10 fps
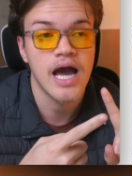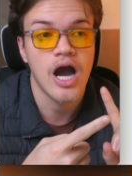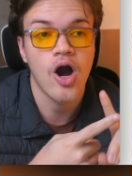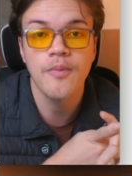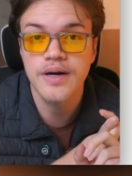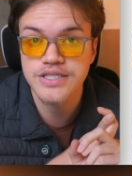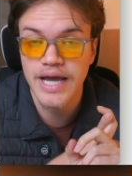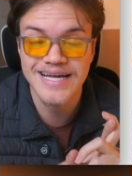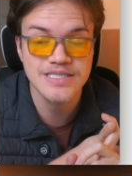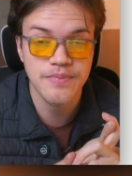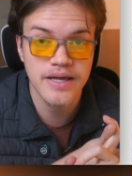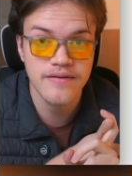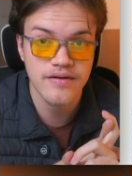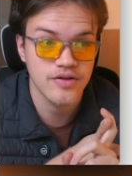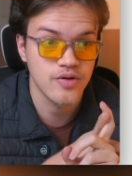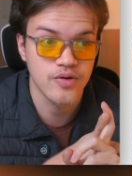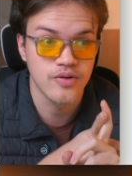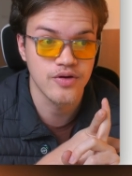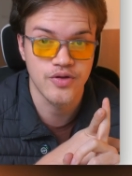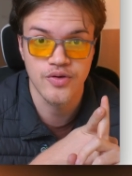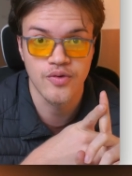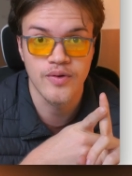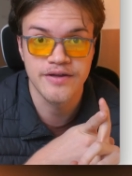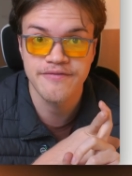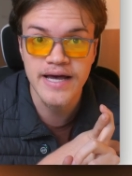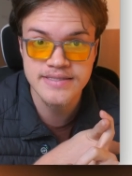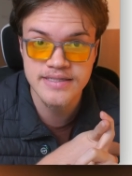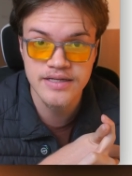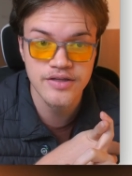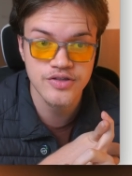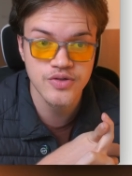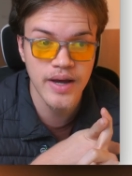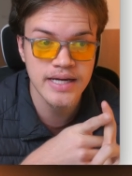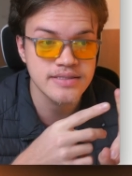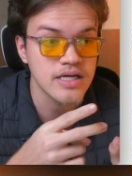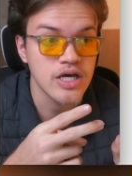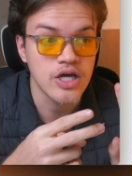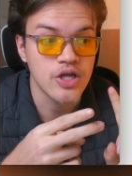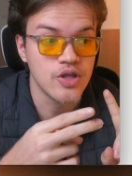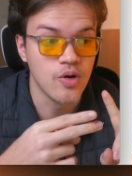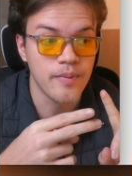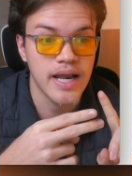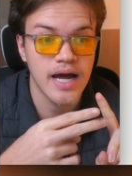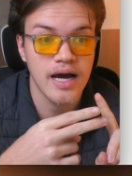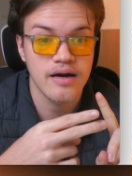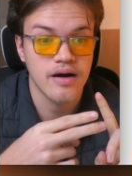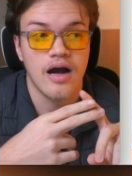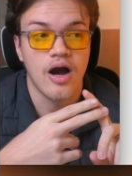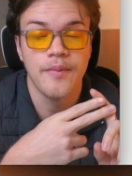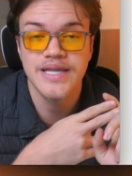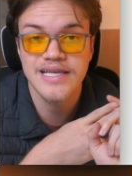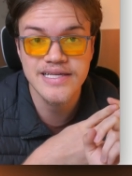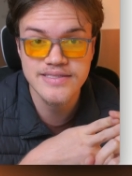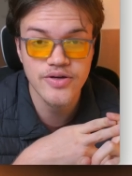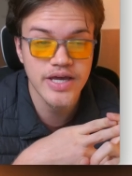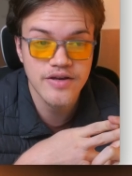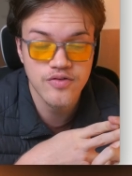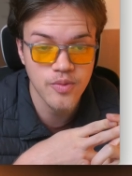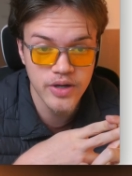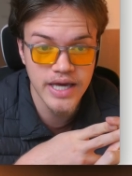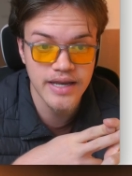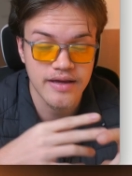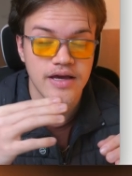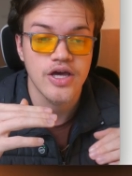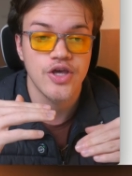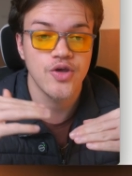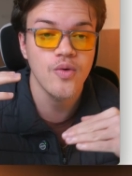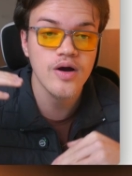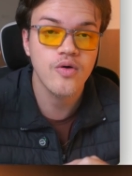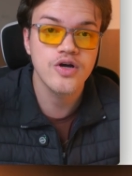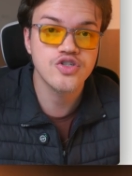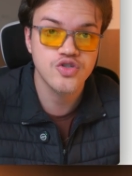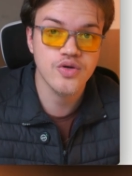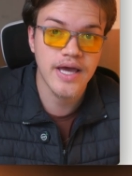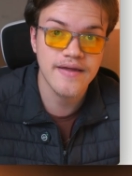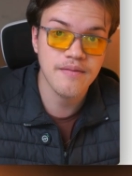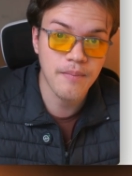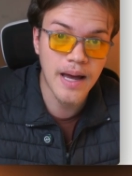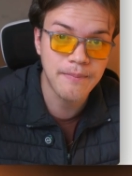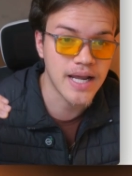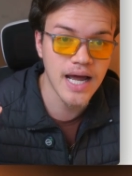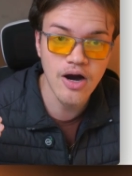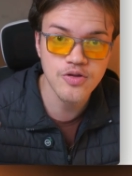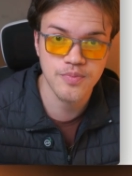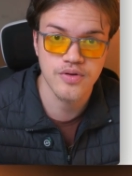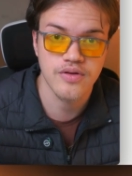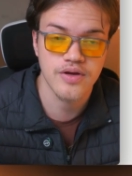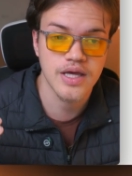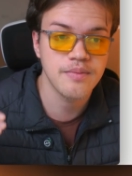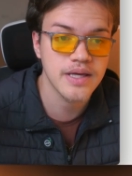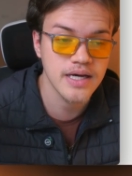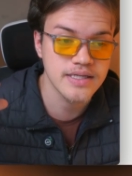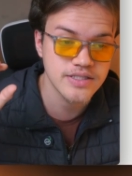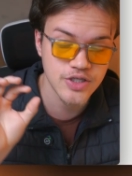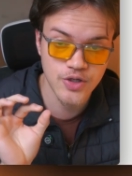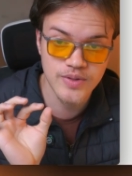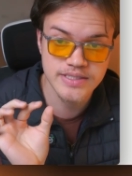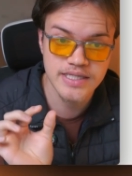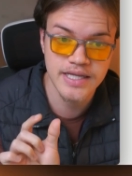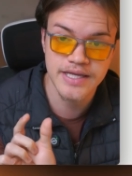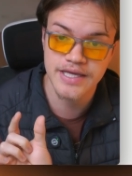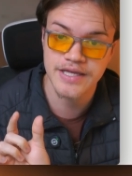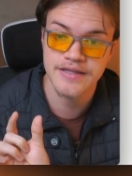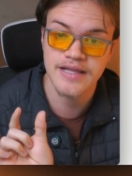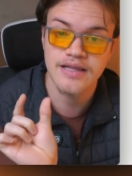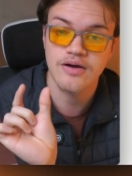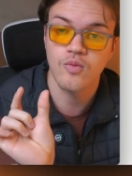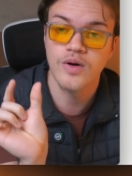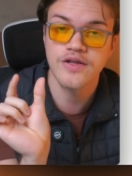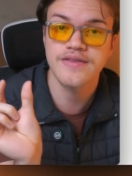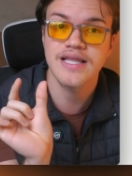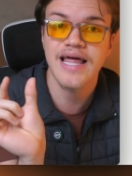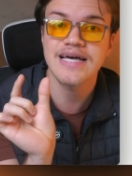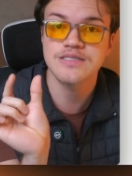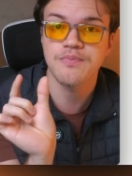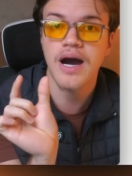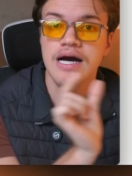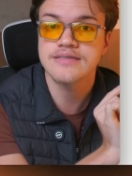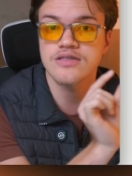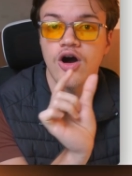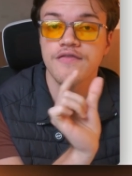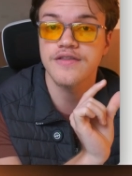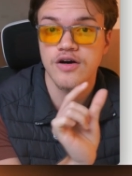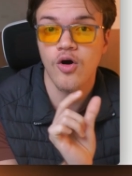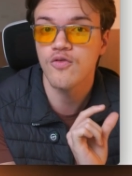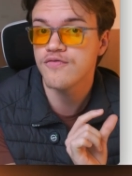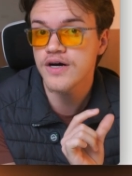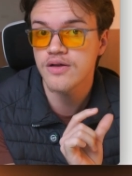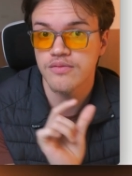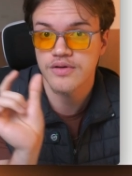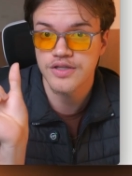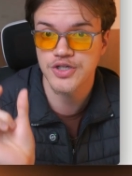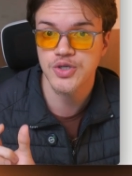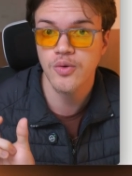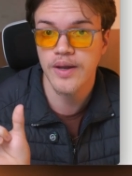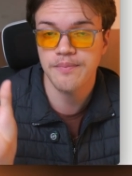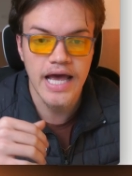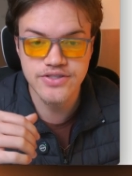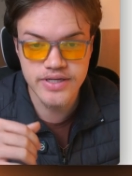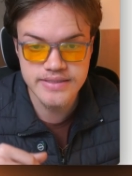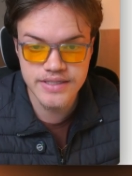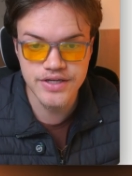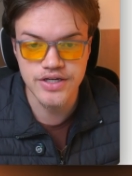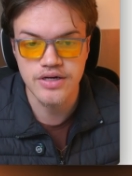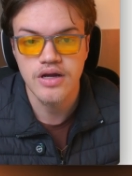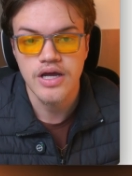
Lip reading: how much ad spend you're investing into ads, no matter how many leads you're getting from organic. You are going to get a better output, okay? Because you are dealing in one of the last parts of the whole funnel, the show rate. As you can see here,